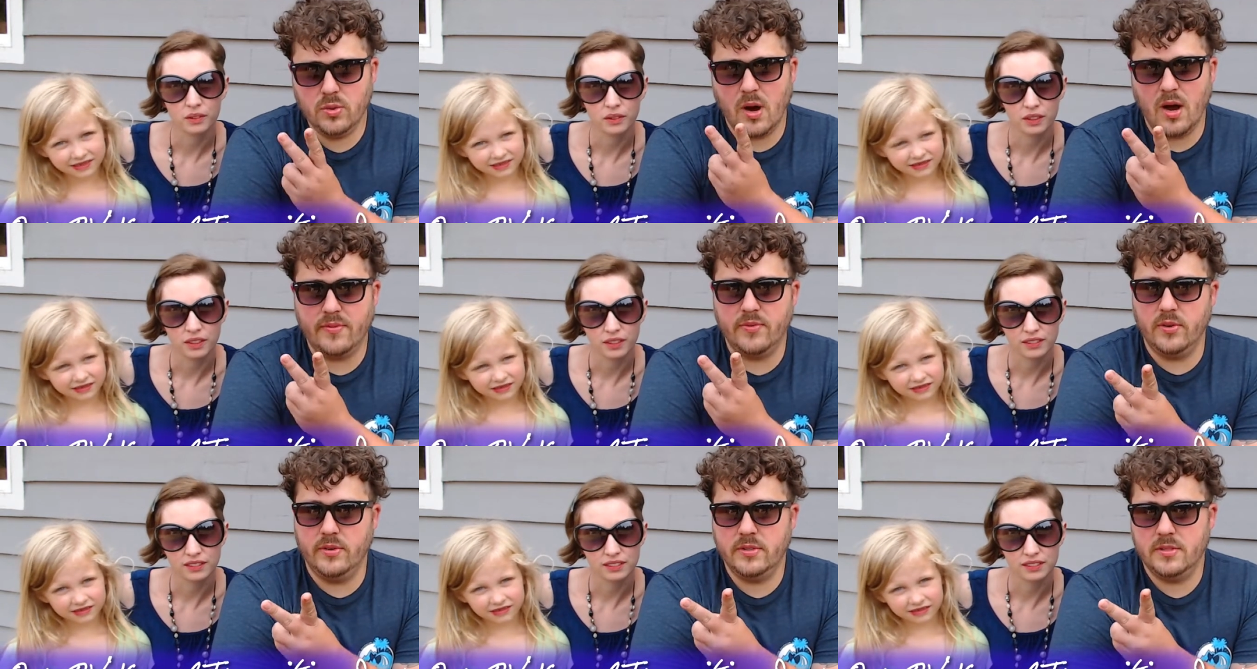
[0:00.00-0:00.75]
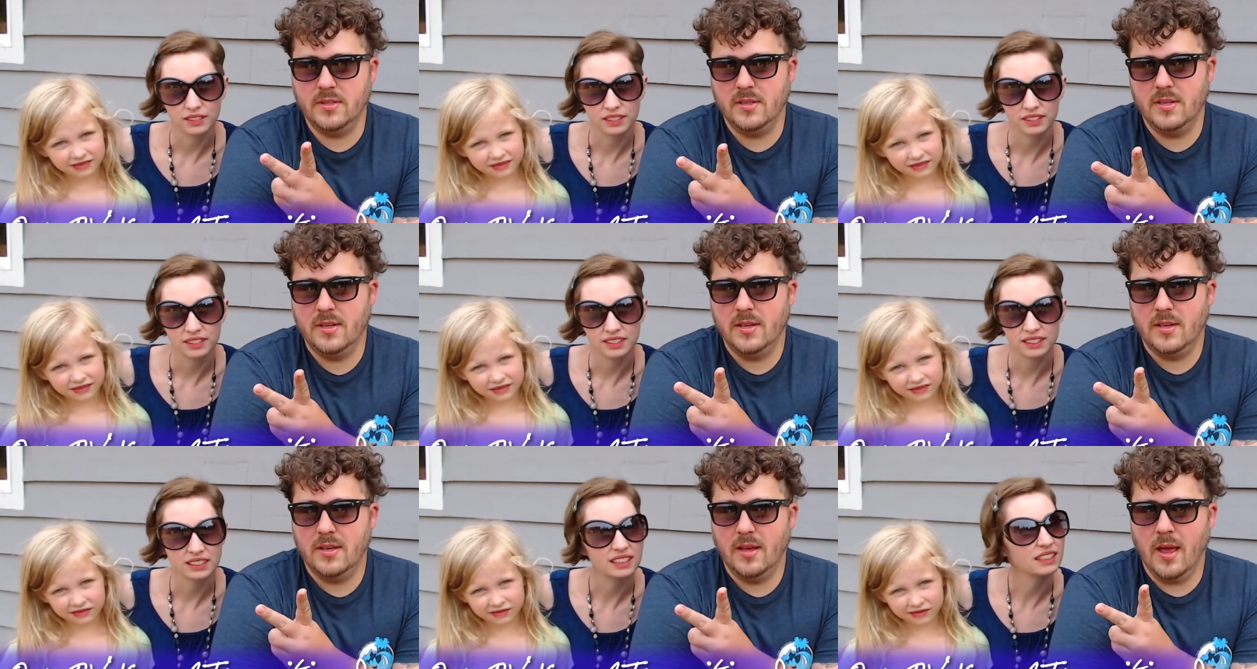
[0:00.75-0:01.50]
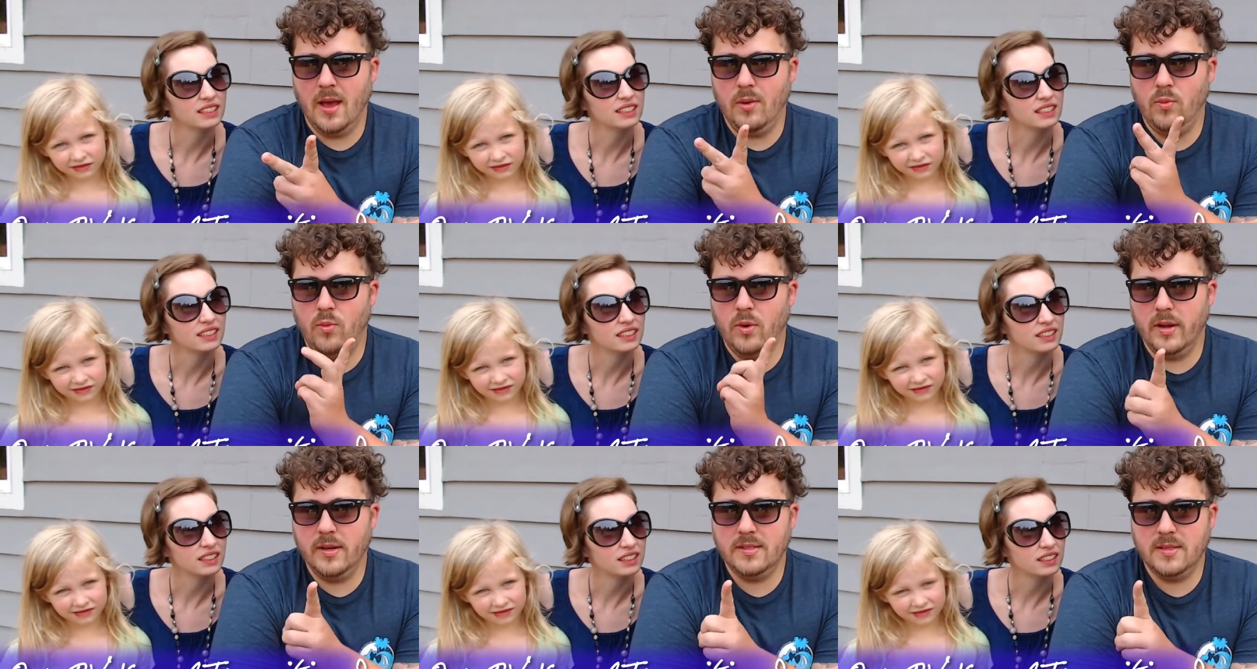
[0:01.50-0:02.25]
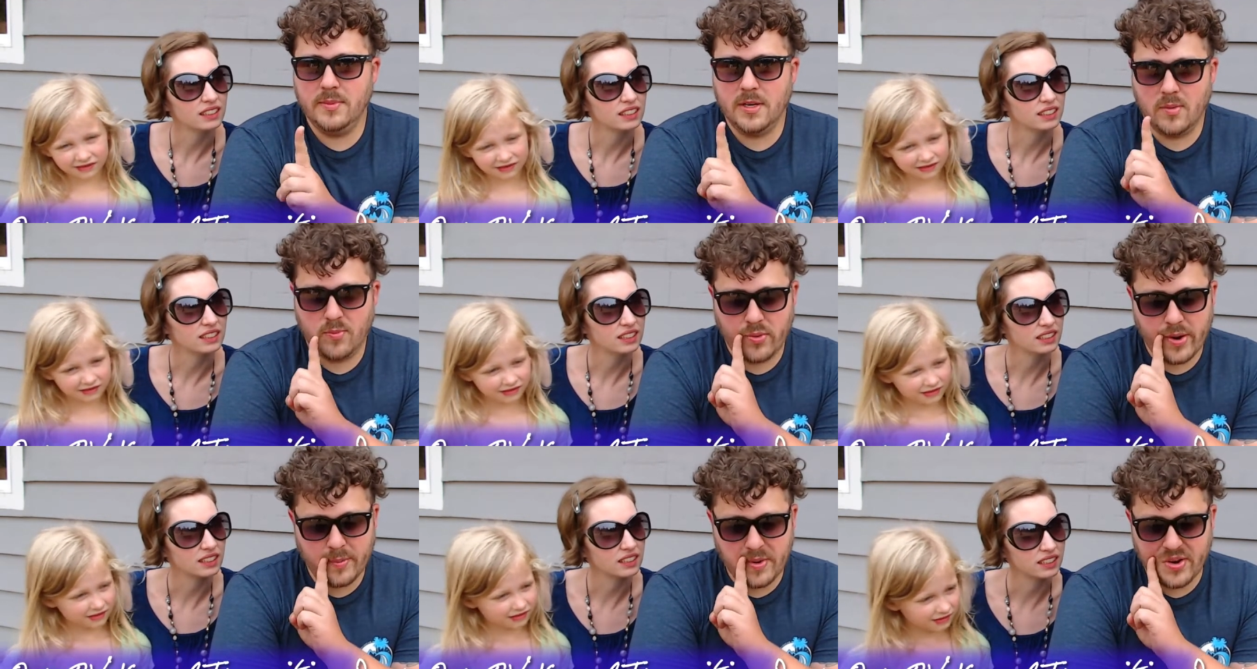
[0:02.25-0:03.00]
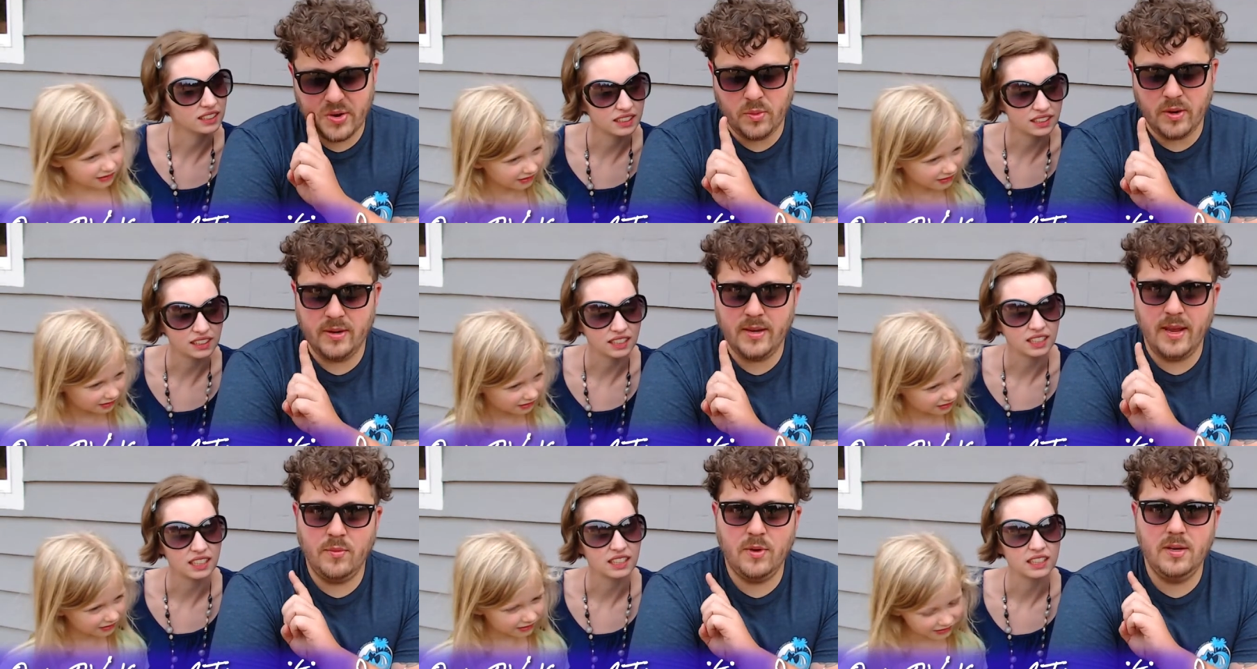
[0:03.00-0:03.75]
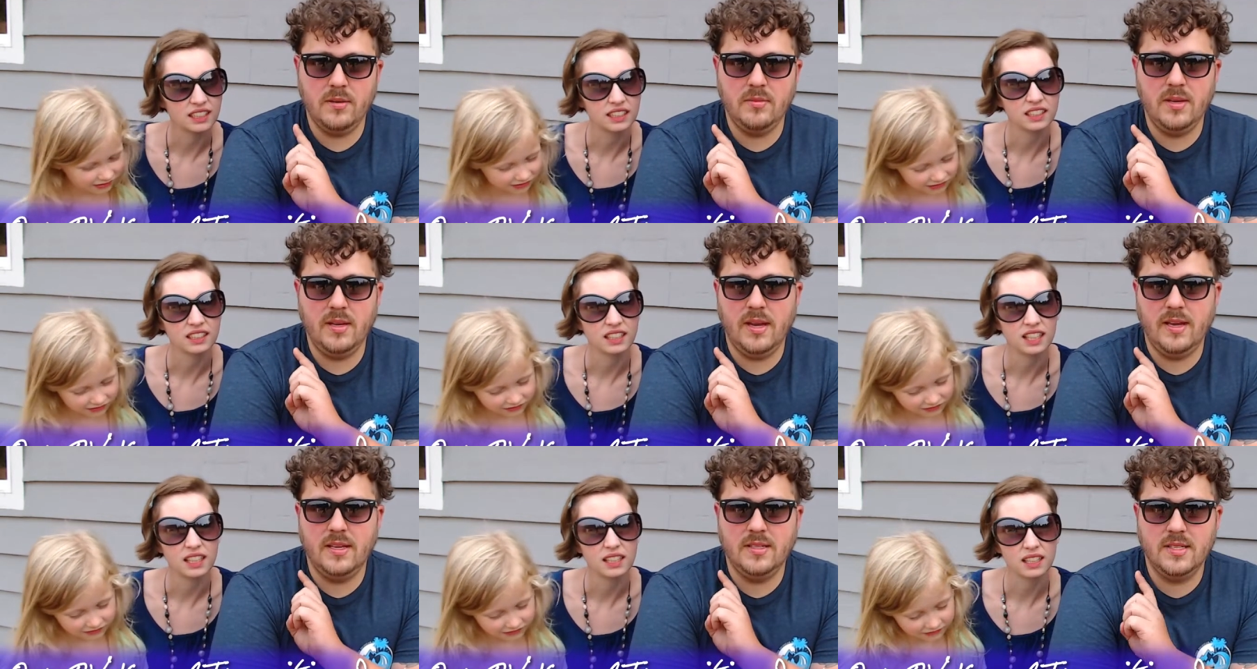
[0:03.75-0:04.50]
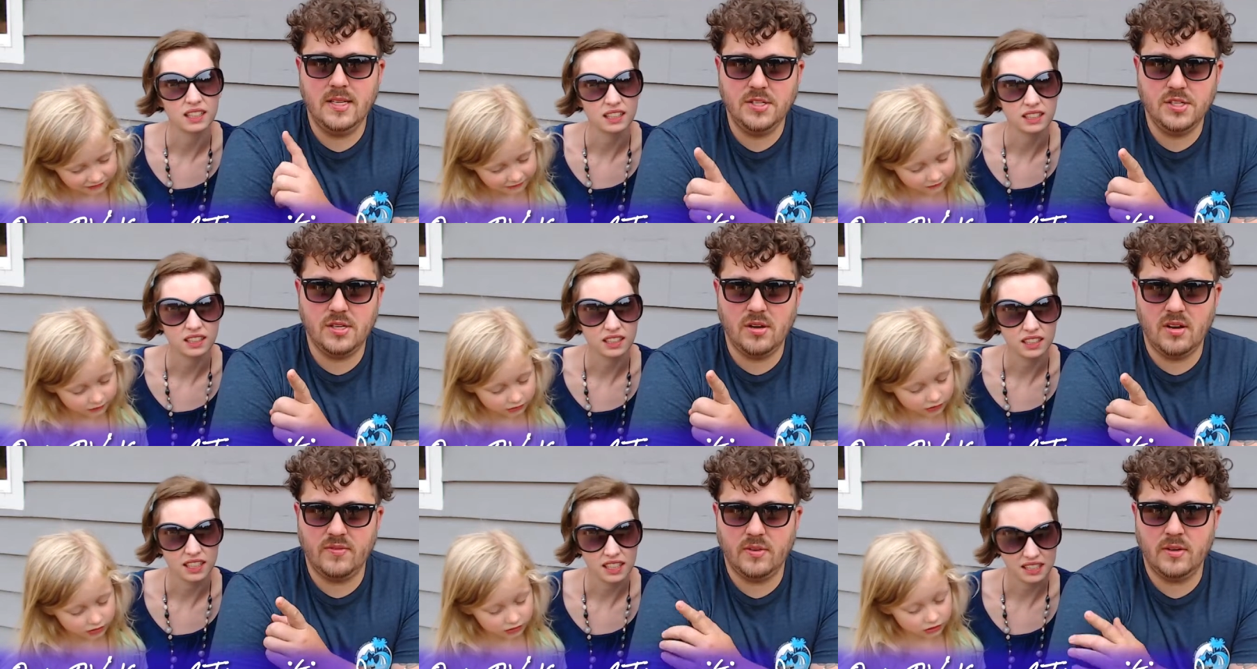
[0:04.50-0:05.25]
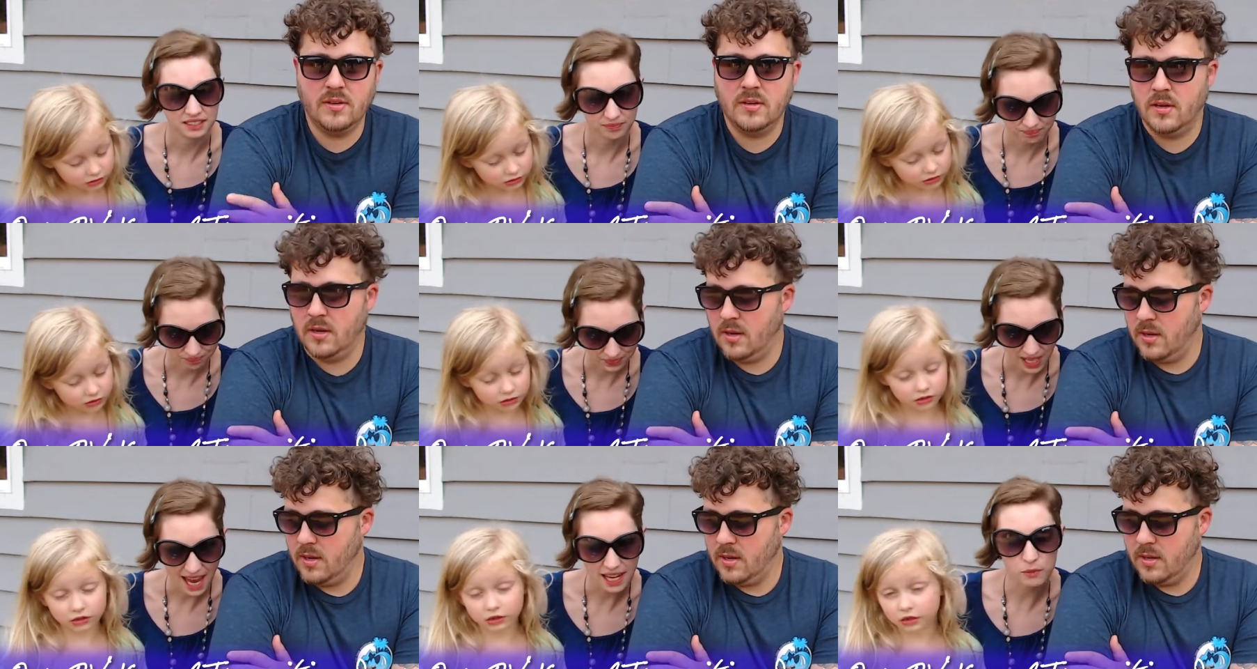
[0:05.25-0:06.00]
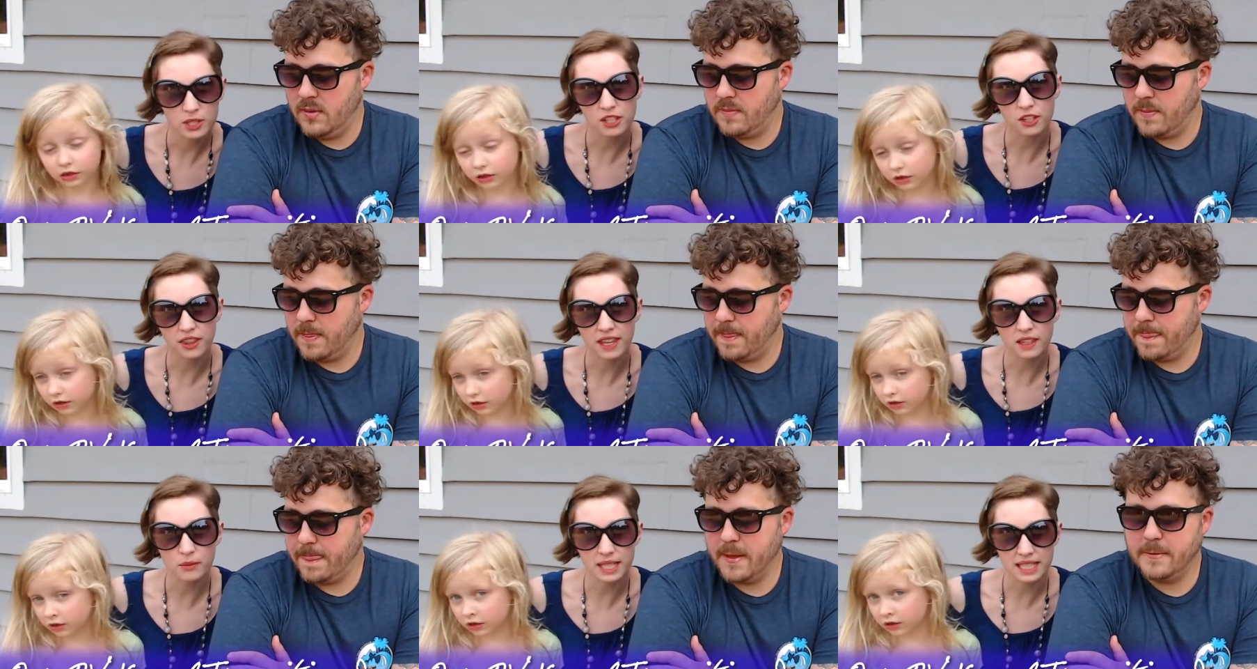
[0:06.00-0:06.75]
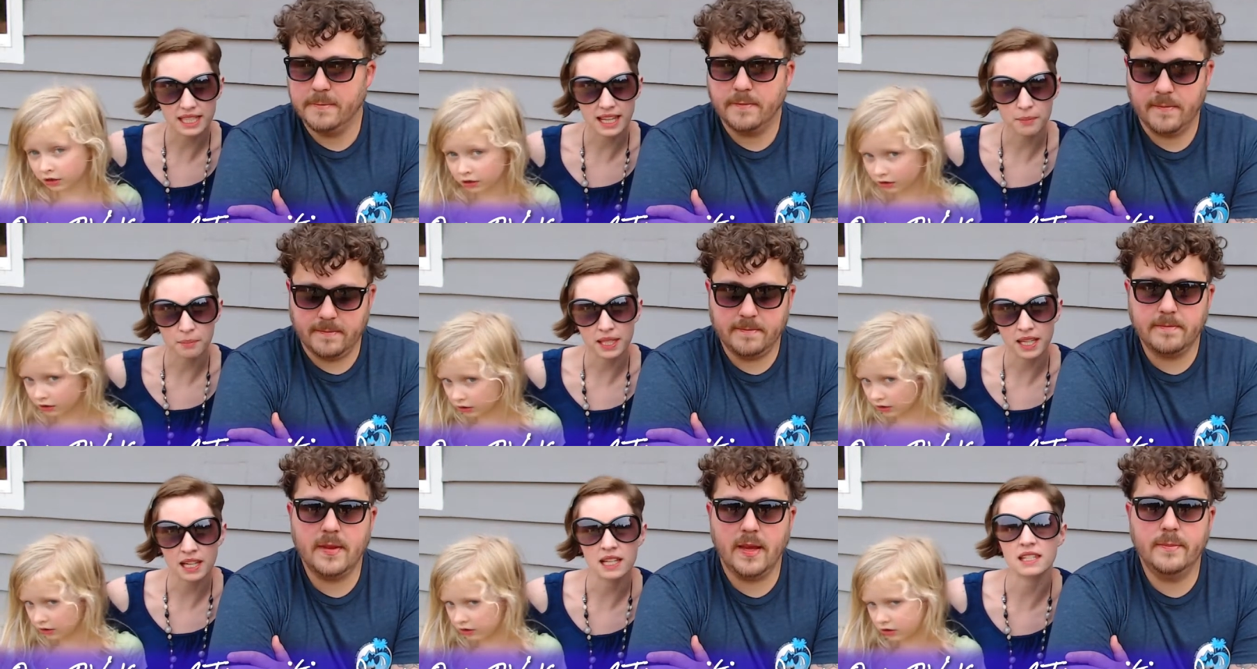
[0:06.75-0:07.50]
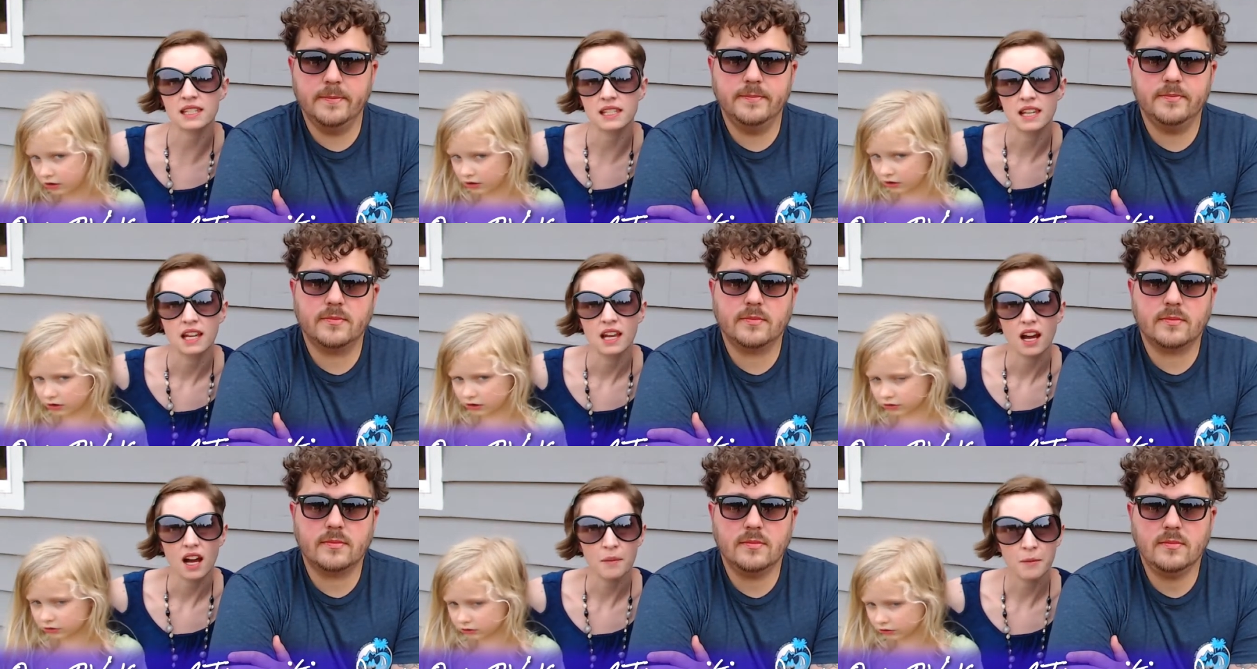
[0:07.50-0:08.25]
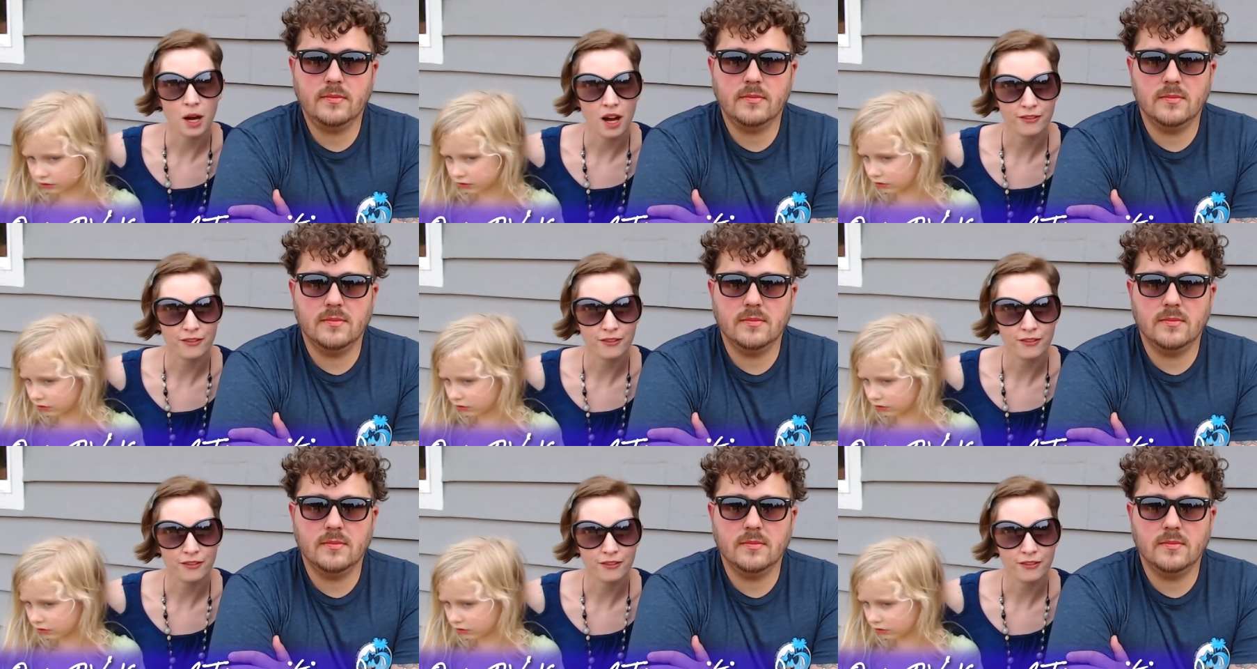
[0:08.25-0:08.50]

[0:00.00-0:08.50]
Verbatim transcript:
Speaker 1: offers, uh, one to be our primary one and one to be a contingent offer. Mm-hmm.
Speaker 2: And it was a good thing that we did that because. Yep um, on